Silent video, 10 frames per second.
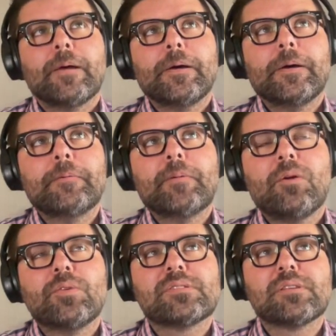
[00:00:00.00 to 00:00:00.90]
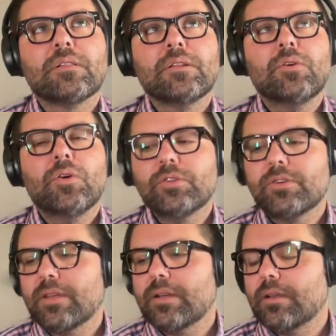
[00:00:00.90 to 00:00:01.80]
I was a little older
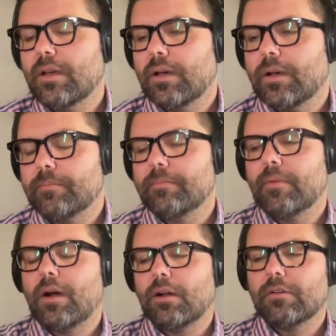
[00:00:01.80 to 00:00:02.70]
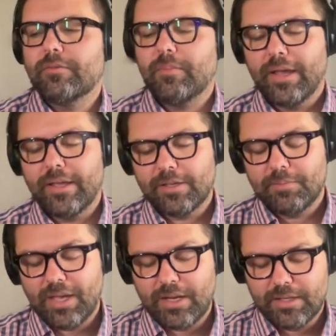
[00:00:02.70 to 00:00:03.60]
than all of my
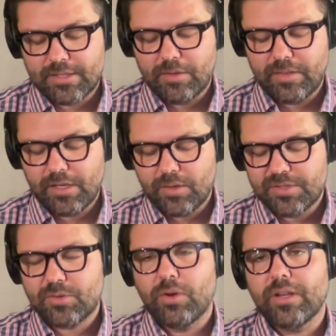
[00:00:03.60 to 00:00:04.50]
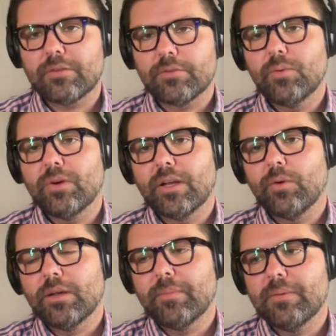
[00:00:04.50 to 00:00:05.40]
companions. I think I was 23 when I
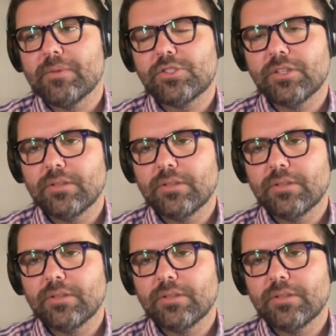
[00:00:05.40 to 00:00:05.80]
went on my mission.